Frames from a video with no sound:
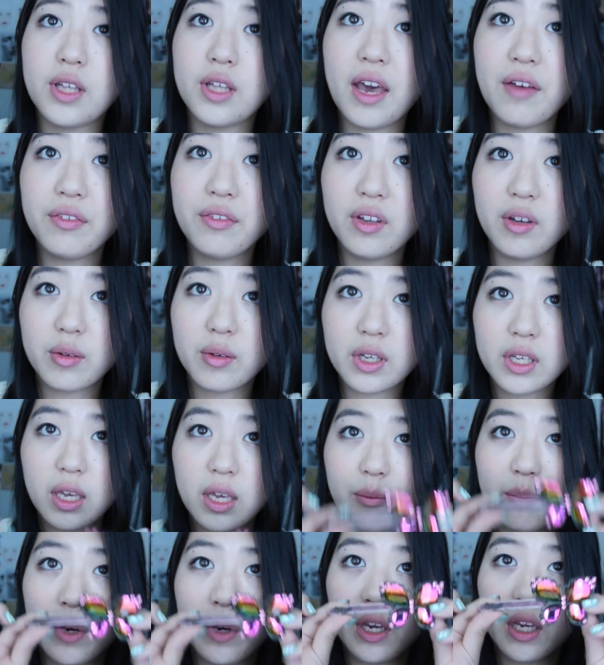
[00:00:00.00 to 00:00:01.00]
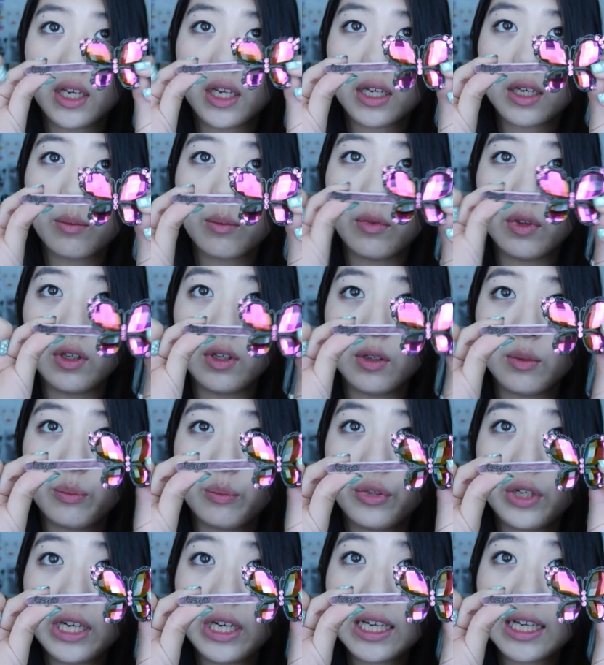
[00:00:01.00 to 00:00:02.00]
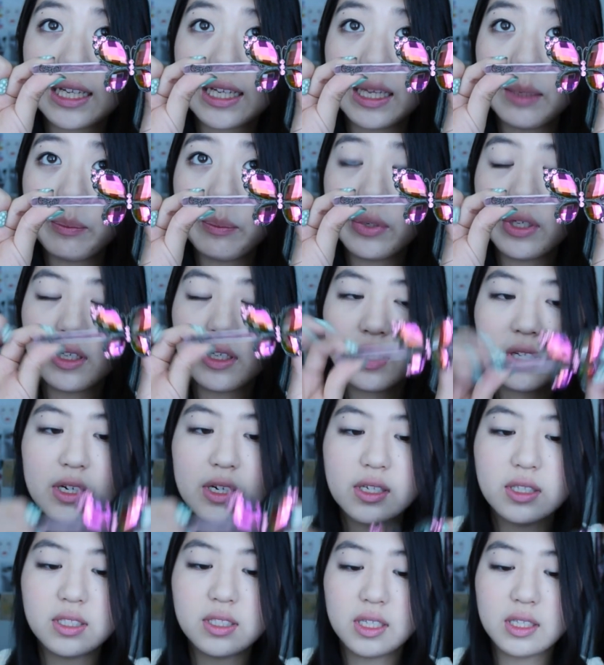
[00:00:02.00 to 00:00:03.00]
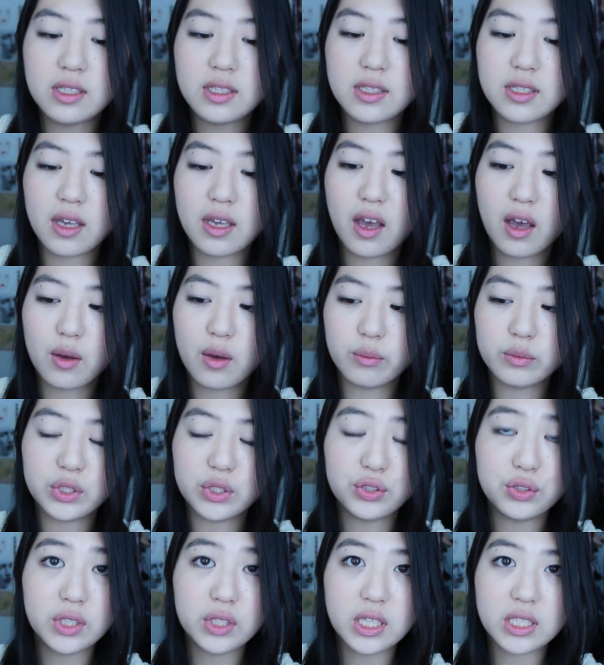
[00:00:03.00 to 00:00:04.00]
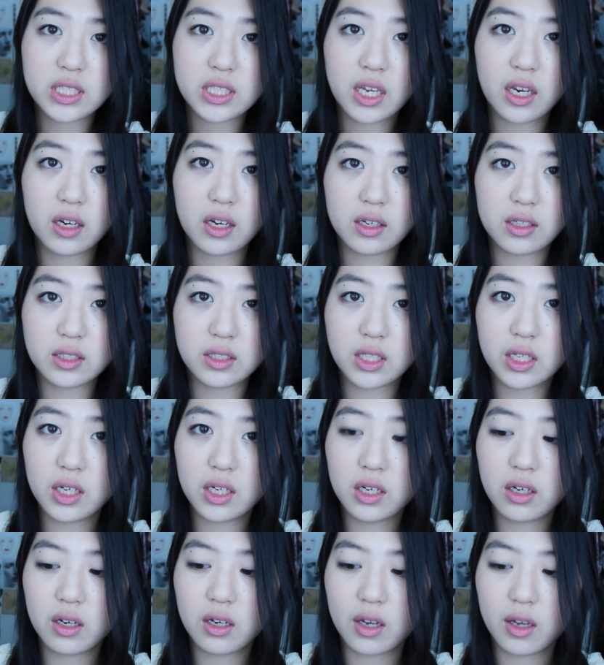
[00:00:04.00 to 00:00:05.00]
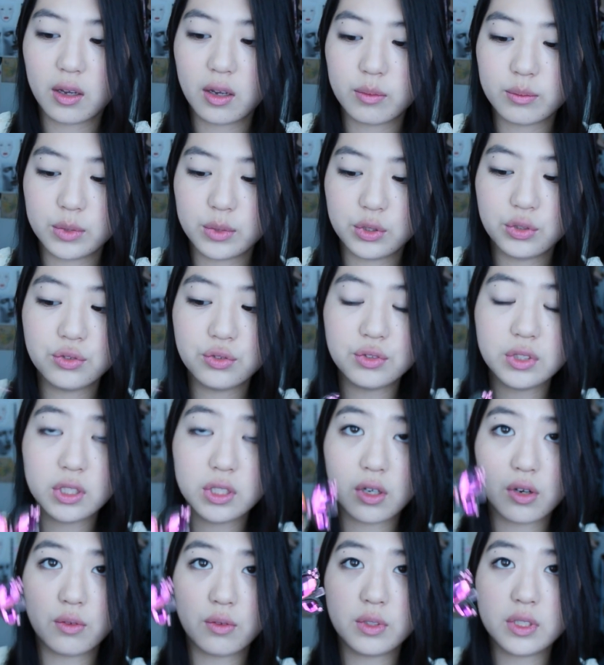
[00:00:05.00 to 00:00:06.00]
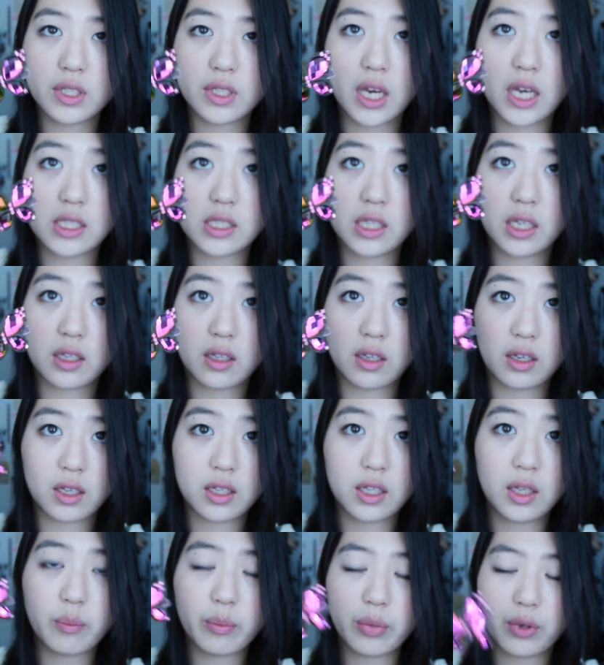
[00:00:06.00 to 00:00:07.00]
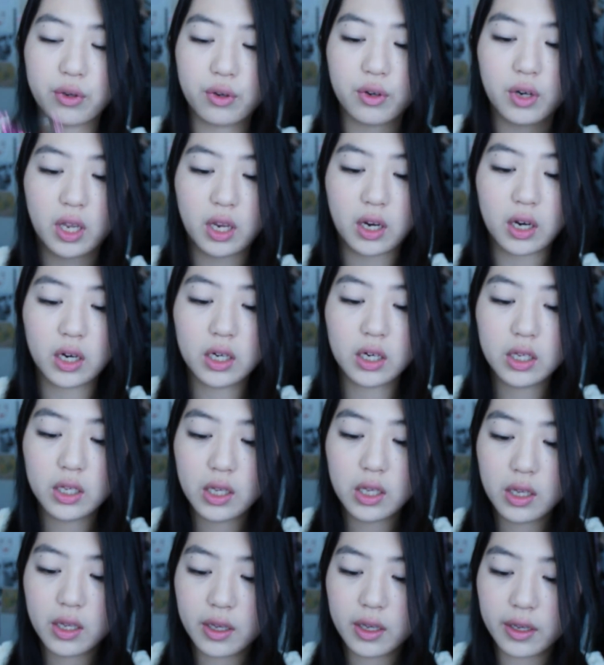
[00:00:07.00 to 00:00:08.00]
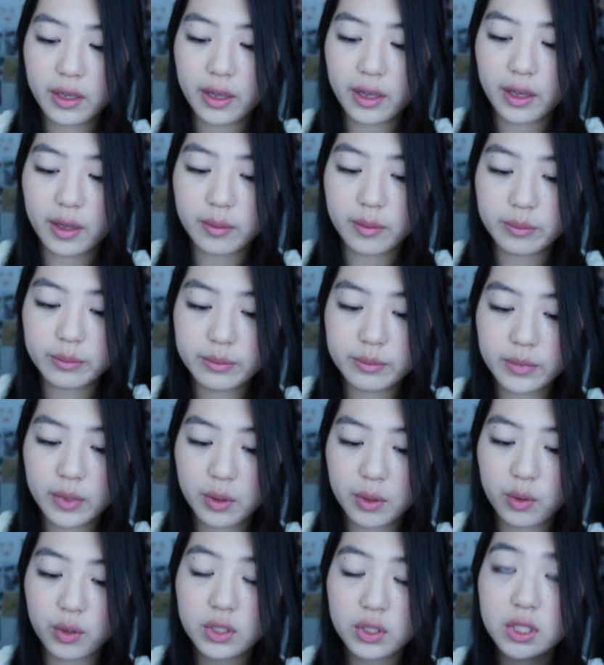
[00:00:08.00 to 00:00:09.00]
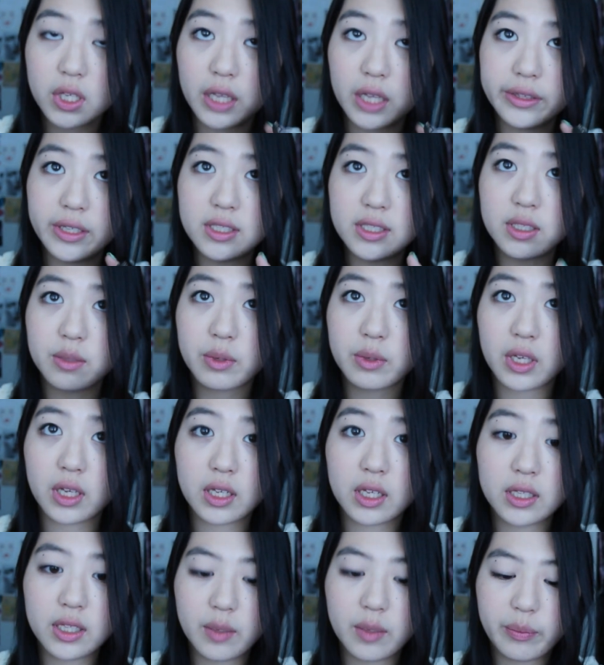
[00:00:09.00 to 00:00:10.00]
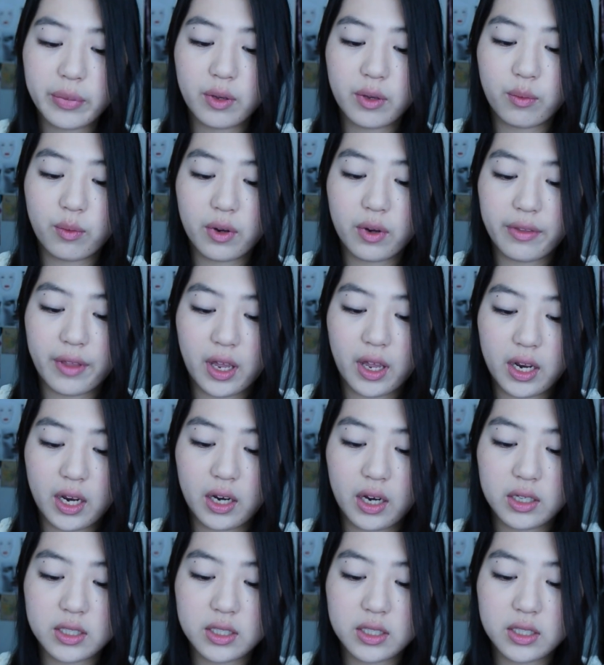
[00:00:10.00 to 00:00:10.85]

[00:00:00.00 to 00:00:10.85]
after I'm going to get my little pretty clip, since Yoona's character, Yoona always has like a clip in her hair. I'm going to get this, I'm going to clip it where that hair